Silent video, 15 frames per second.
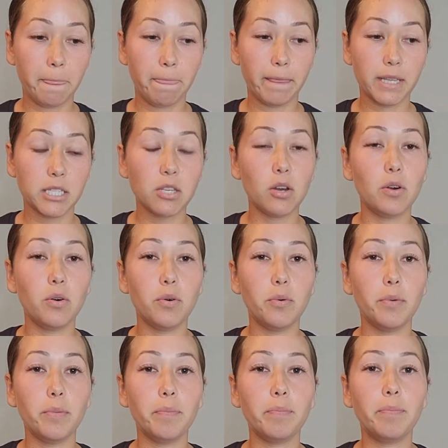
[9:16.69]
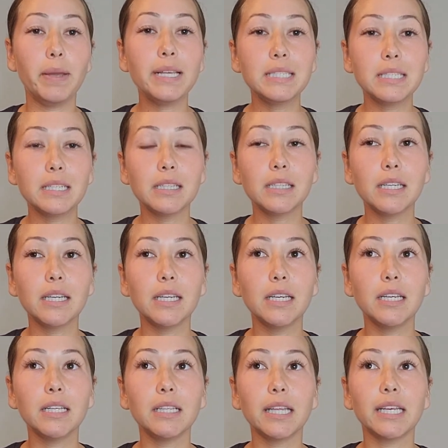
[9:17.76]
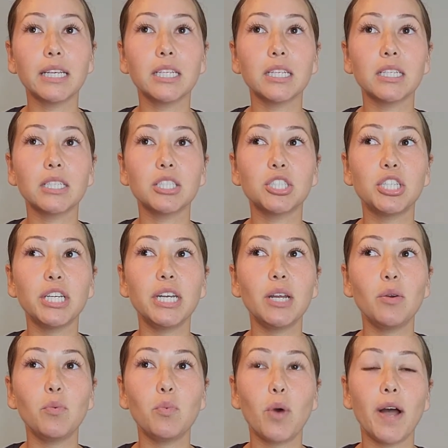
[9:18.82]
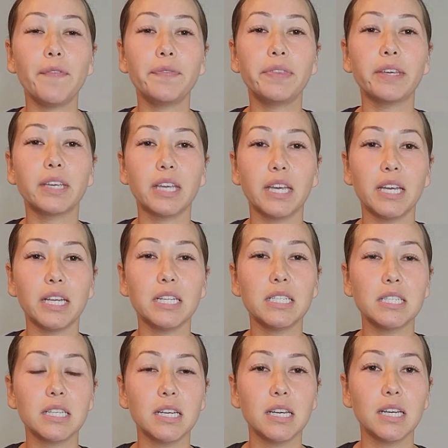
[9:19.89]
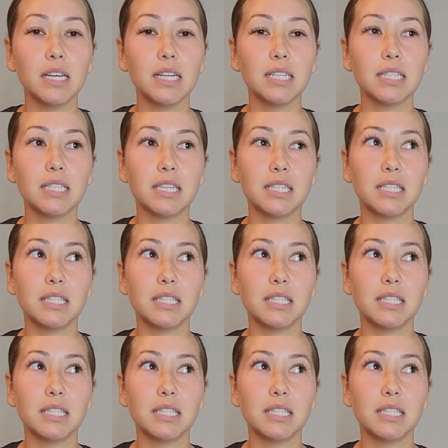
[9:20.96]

so basically, like, she didn't want the kids to